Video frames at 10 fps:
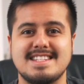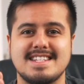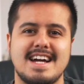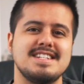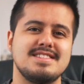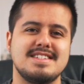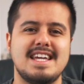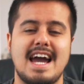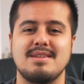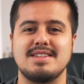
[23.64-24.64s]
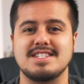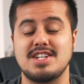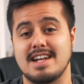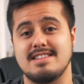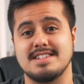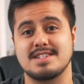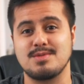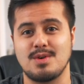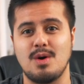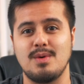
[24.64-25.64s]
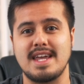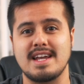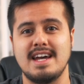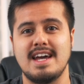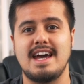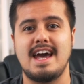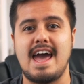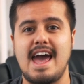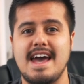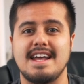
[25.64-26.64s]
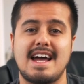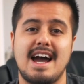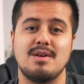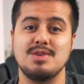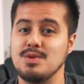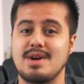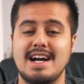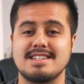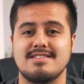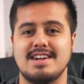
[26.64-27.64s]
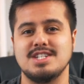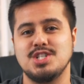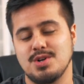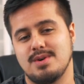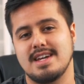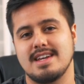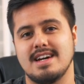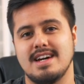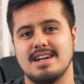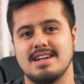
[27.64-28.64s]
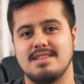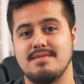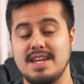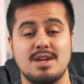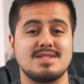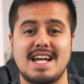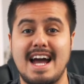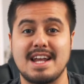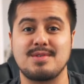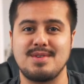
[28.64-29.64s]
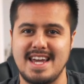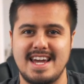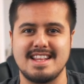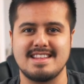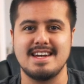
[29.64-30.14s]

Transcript: It's nice to see how this channel is growing and how you guys are enjoying uh, the videos I create.